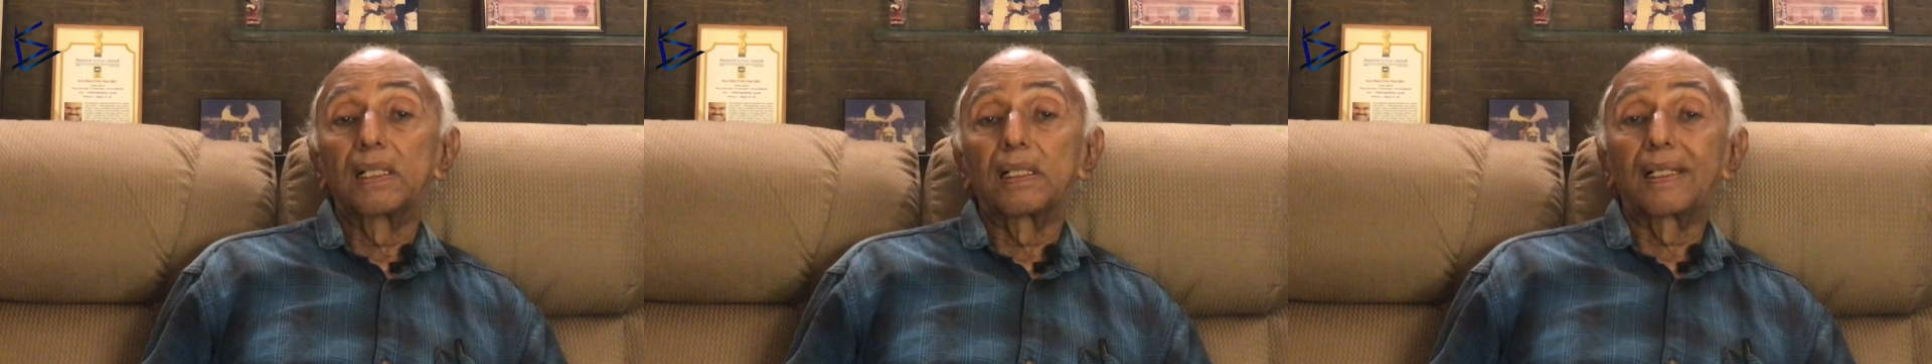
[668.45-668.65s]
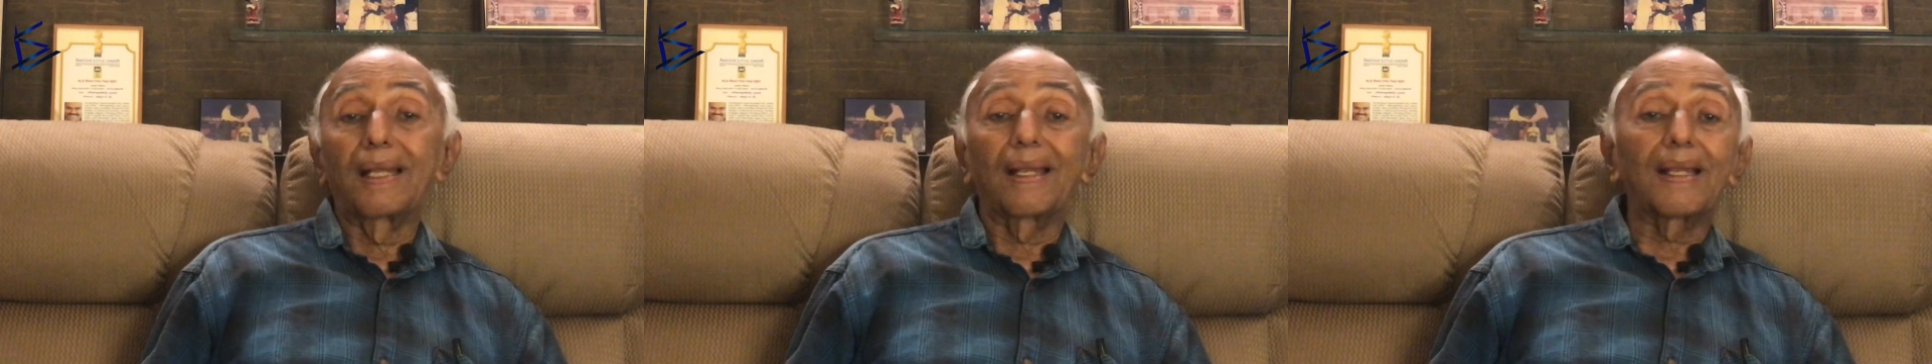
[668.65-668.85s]

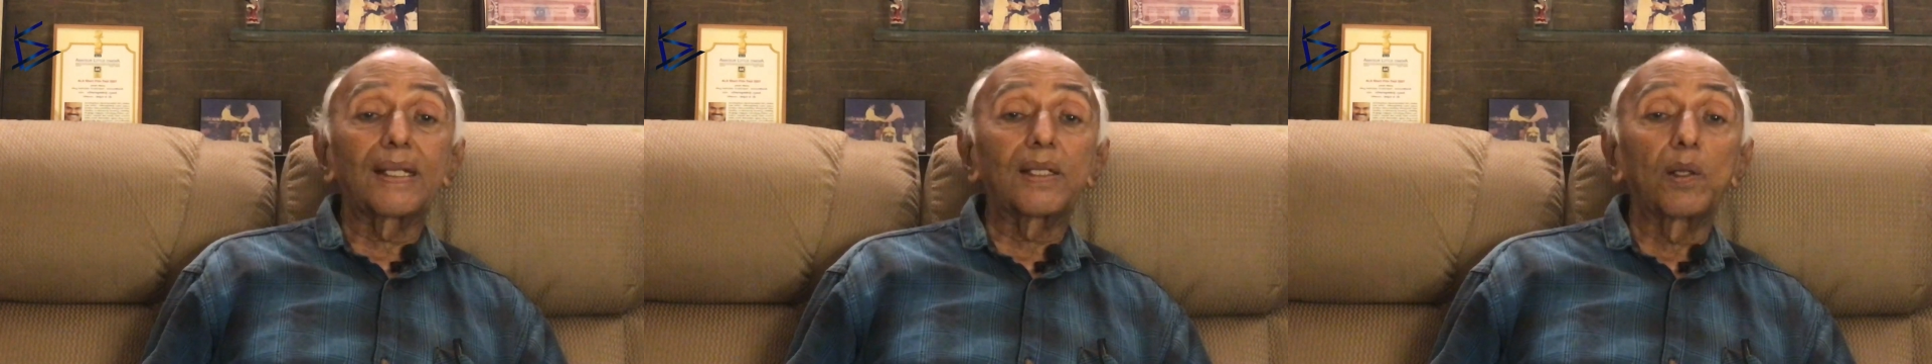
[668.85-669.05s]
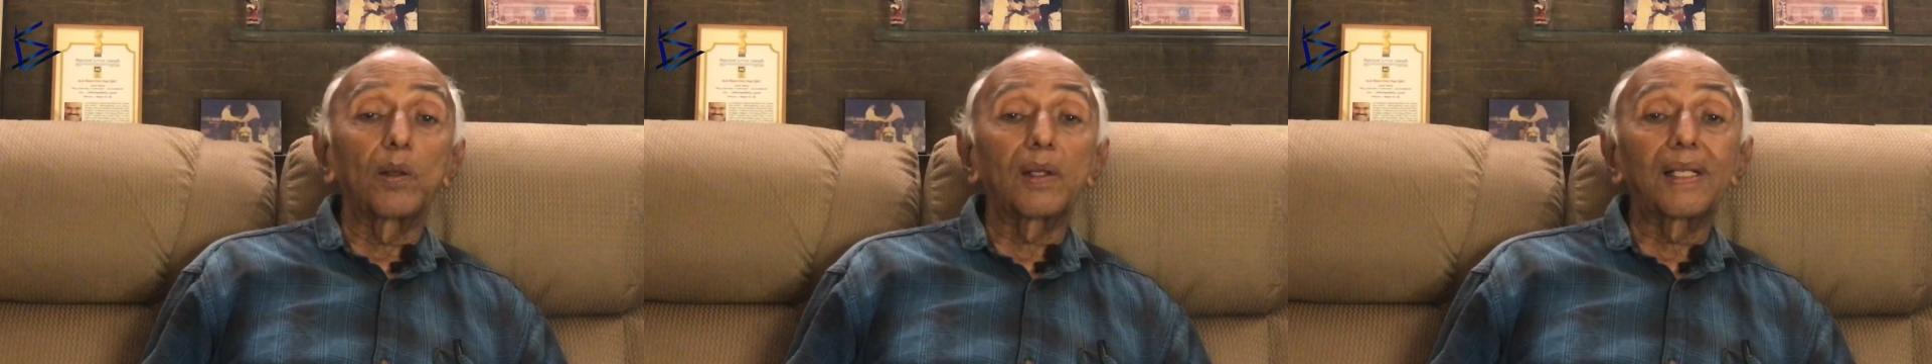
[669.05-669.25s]

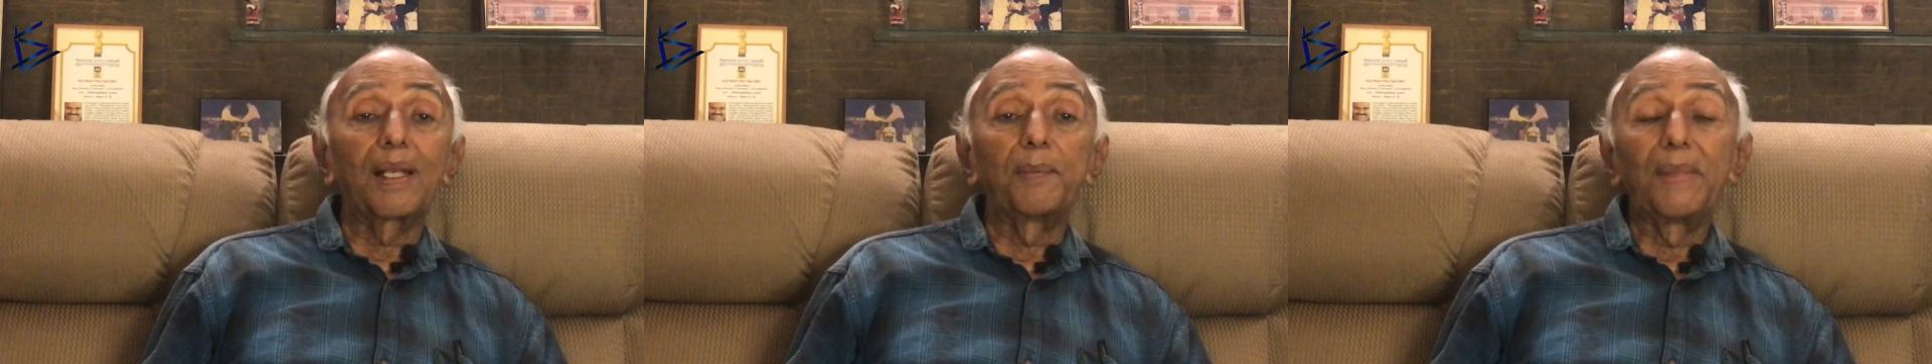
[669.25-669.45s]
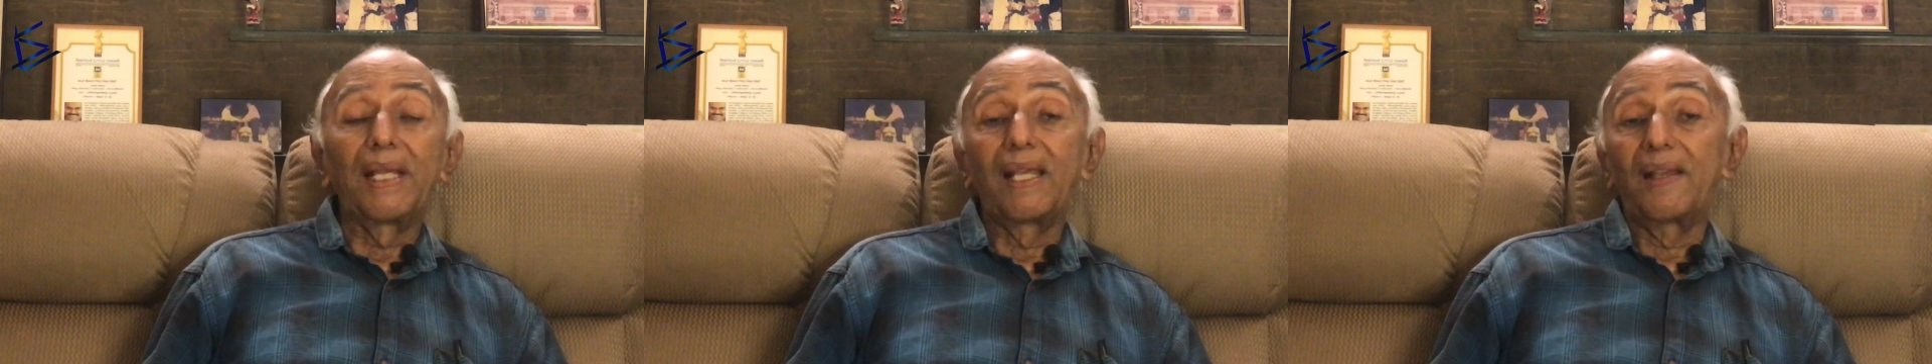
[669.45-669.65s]
territorial
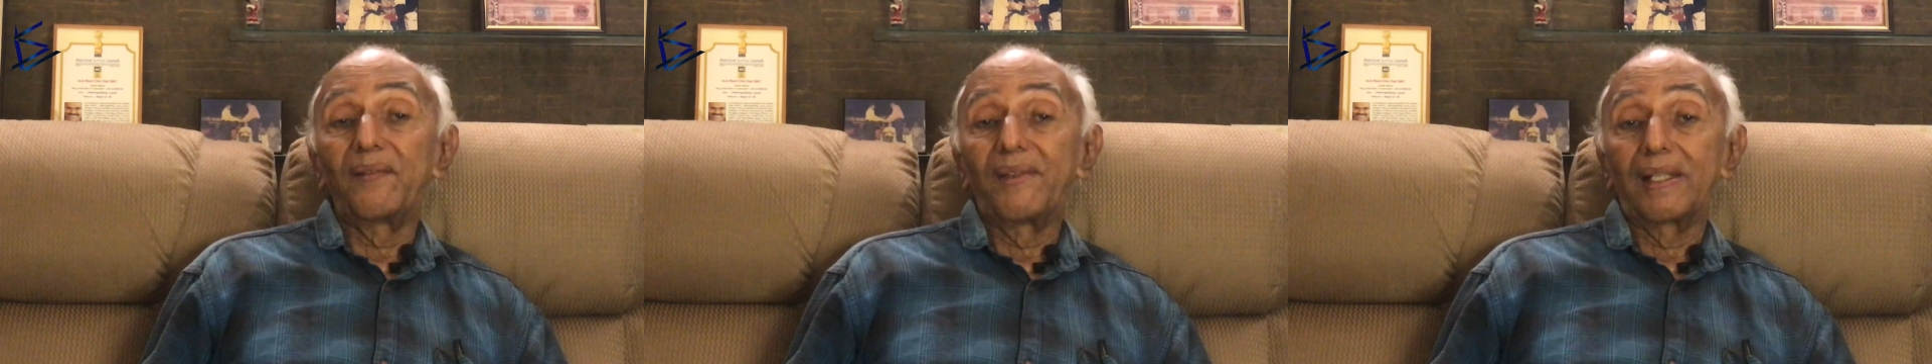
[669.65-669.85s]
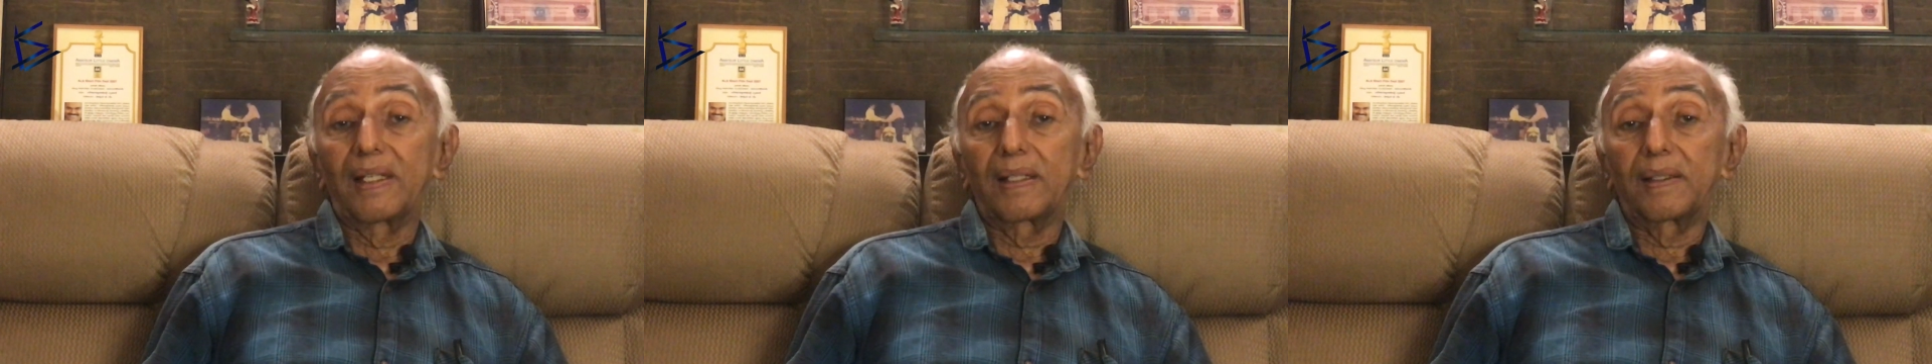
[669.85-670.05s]
behavior.